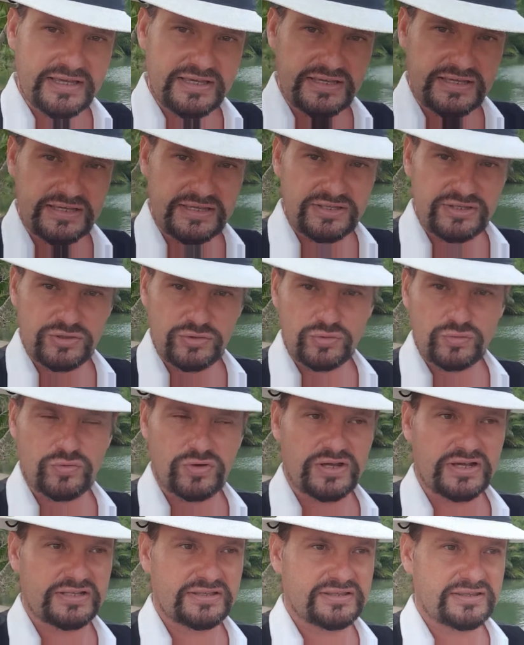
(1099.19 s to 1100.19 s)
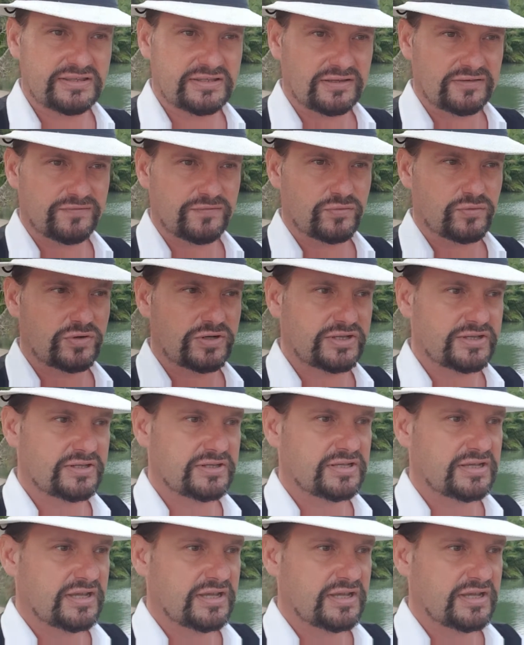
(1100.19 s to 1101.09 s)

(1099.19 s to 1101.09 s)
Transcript: into a different